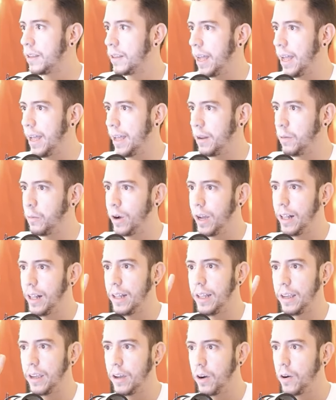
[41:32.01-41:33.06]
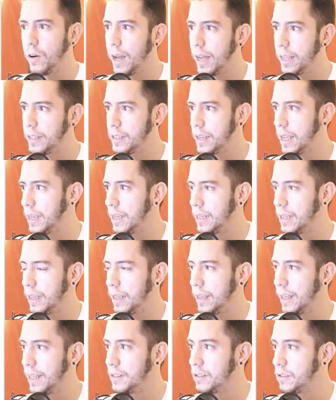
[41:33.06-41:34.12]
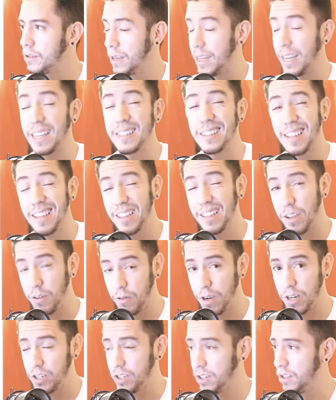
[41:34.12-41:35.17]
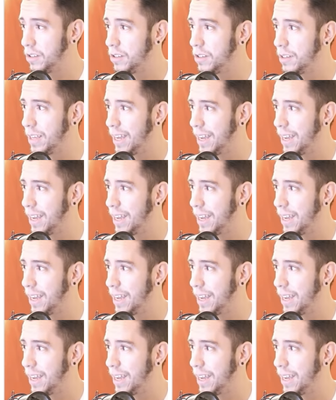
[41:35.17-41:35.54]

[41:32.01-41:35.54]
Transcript: And while I go answering the questions,